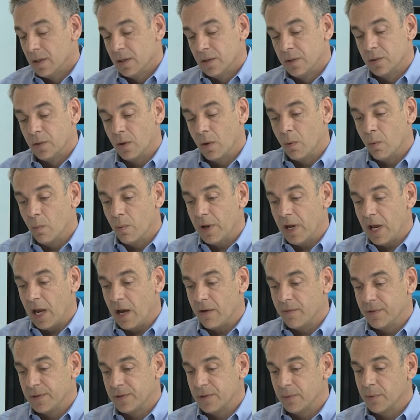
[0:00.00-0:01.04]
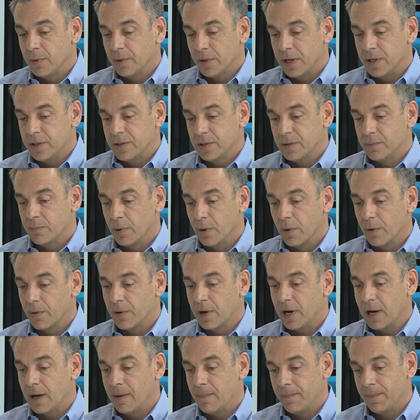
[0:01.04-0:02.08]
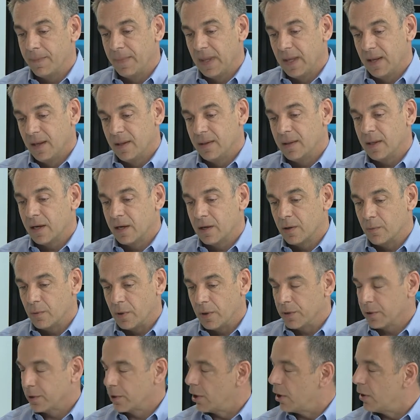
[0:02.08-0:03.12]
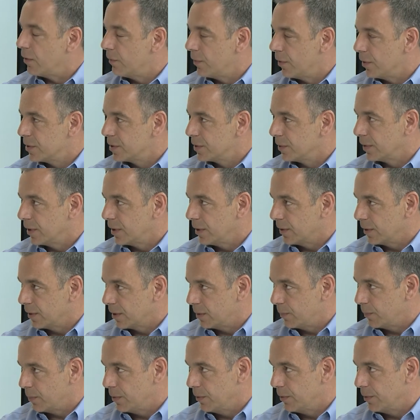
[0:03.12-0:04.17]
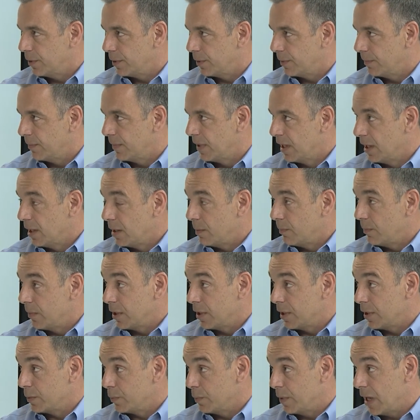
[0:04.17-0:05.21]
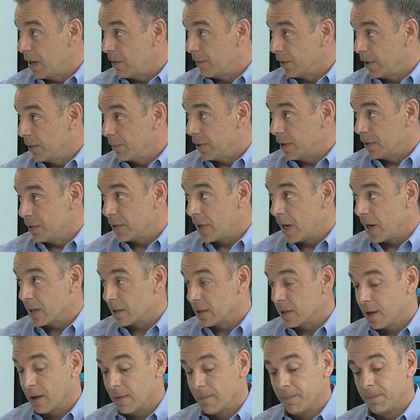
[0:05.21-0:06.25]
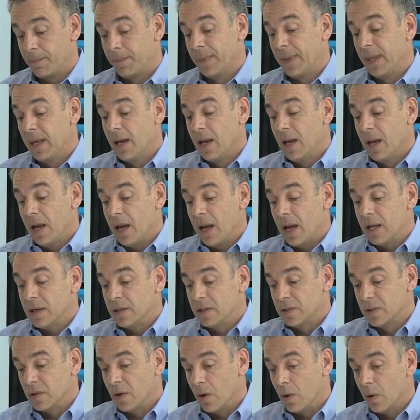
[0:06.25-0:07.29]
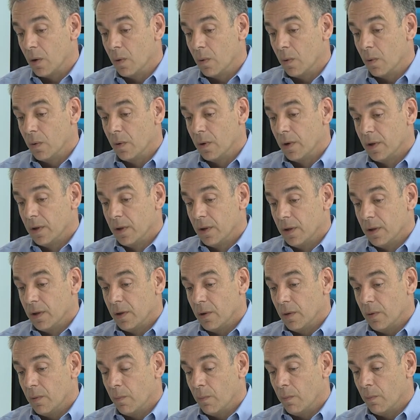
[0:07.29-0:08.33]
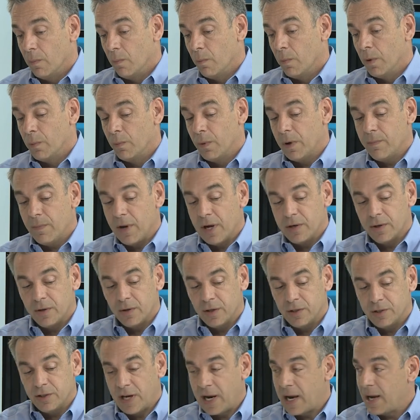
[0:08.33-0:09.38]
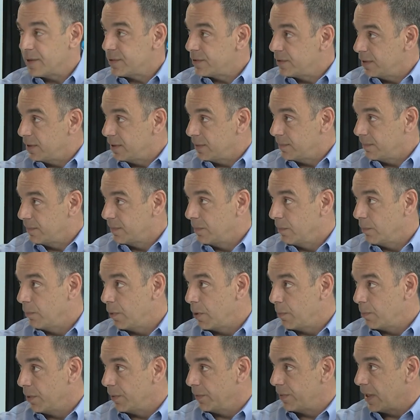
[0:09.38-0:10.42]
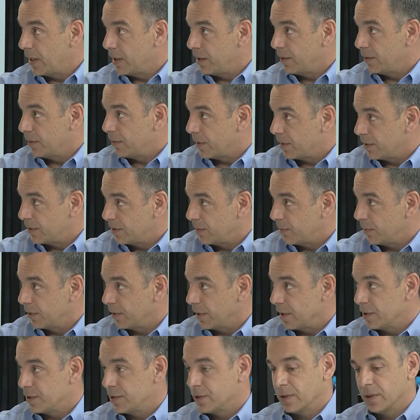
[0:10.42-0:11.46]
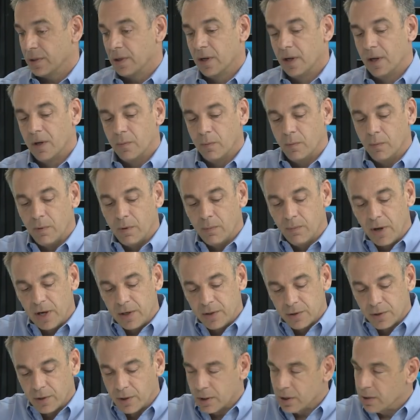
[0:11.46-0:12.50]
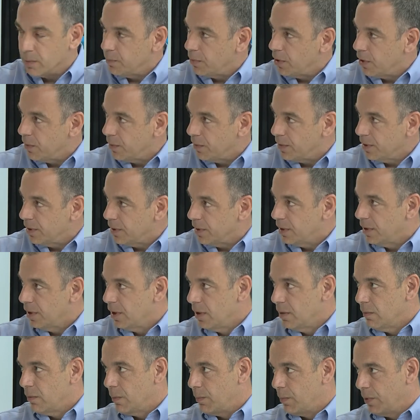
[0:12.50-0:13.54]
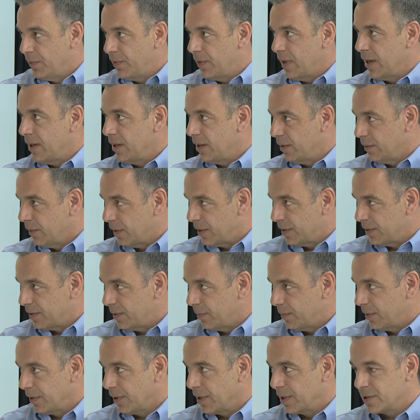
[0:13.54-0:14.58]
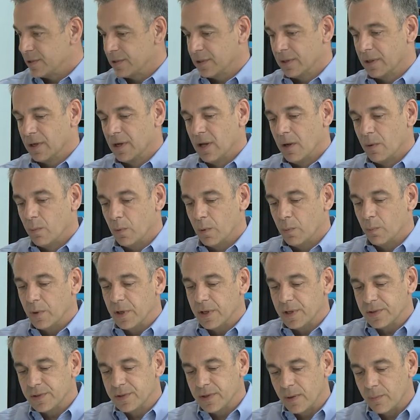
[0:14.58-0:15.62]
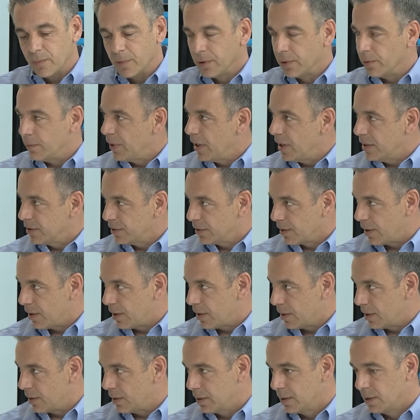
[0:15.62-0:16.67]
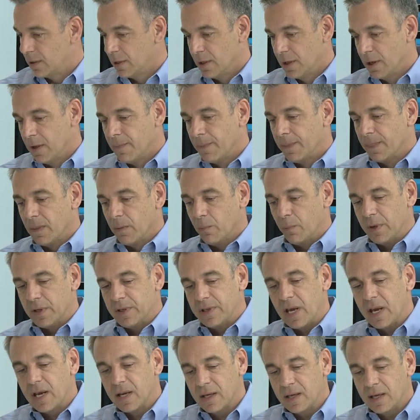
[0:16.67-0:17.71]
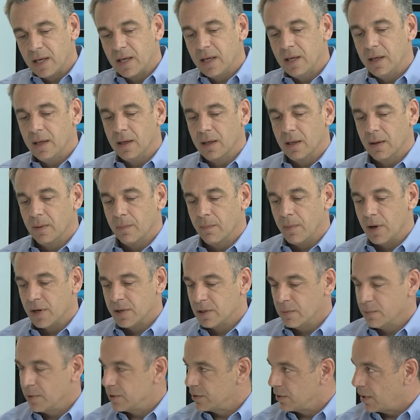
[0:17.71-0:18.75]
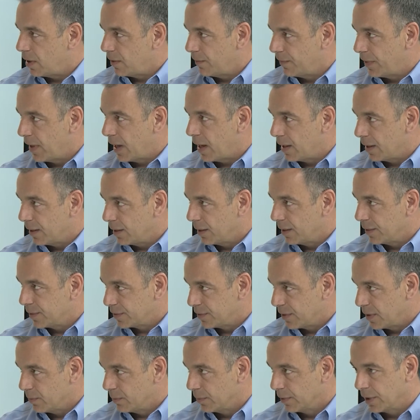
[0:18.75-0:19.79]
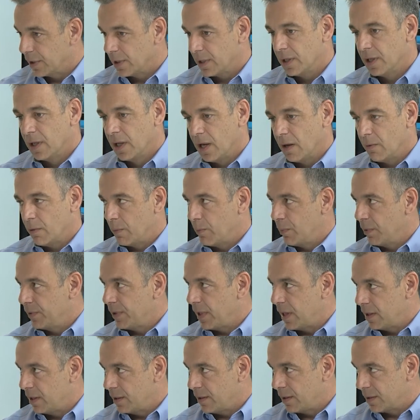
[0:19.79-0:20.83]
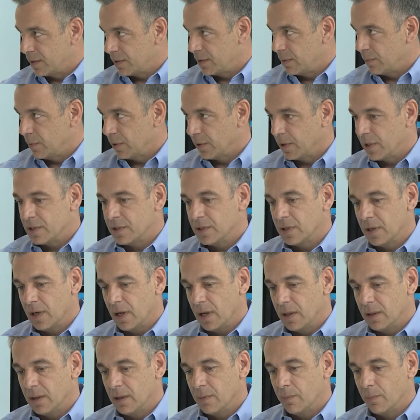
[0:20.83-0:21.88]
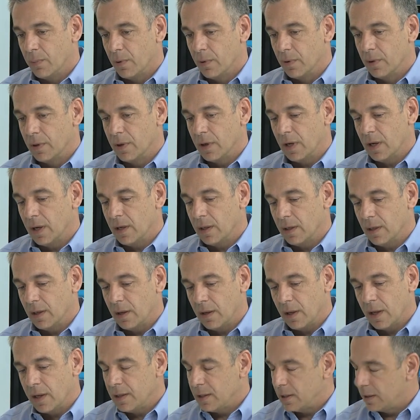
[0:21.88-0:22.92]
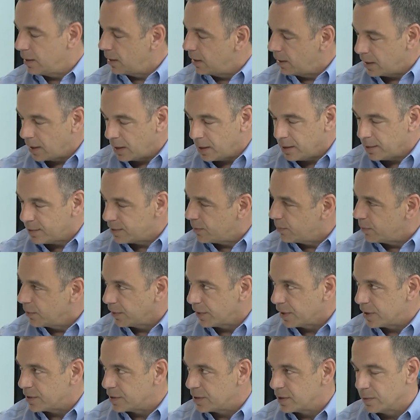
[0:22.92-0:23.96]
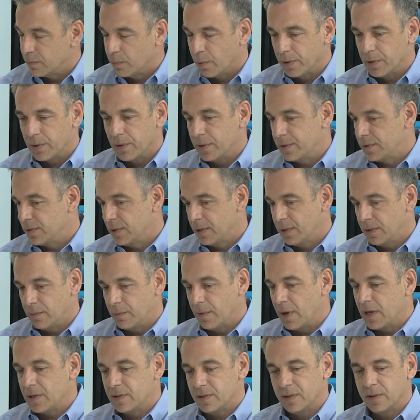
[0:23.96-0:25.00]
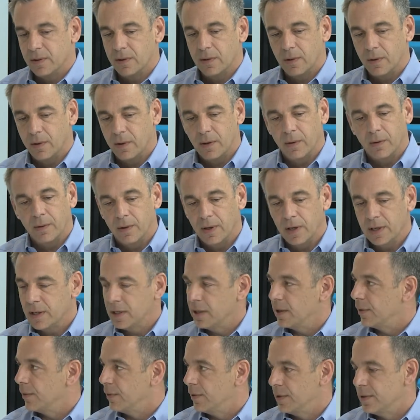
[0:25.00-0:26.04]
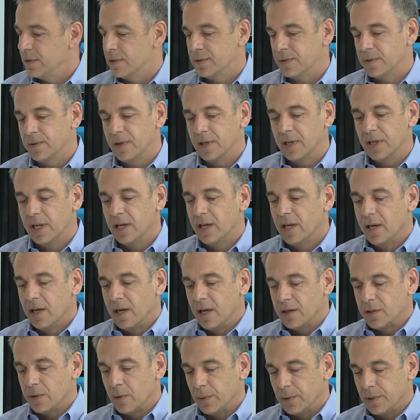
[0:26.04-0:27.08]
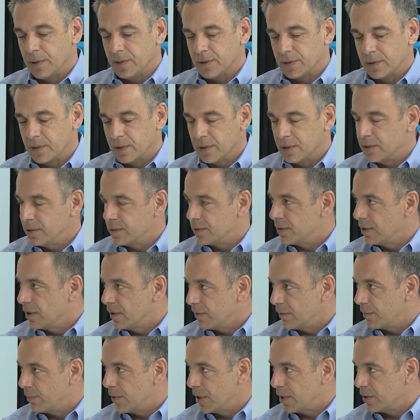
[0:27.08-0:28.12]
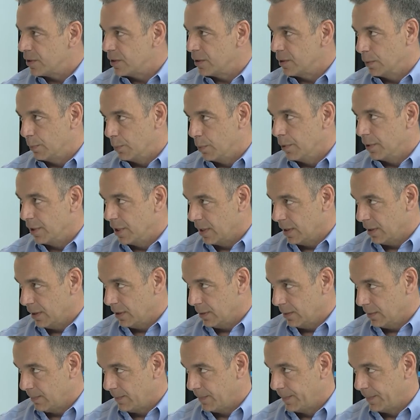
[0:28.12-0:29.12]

So we have a simulation program that can run the car virtually in the computer because we have limited track time. And so when we measure a chassis, we put that into our simulation. When we measure a component, we put that into our simulation. When we assemble the race car, we take key measurements off that assembly and we put that in our simulation. And the important in any in any simulation, whether it's in racing or, or any other industry, it's only as good as the information you put in it.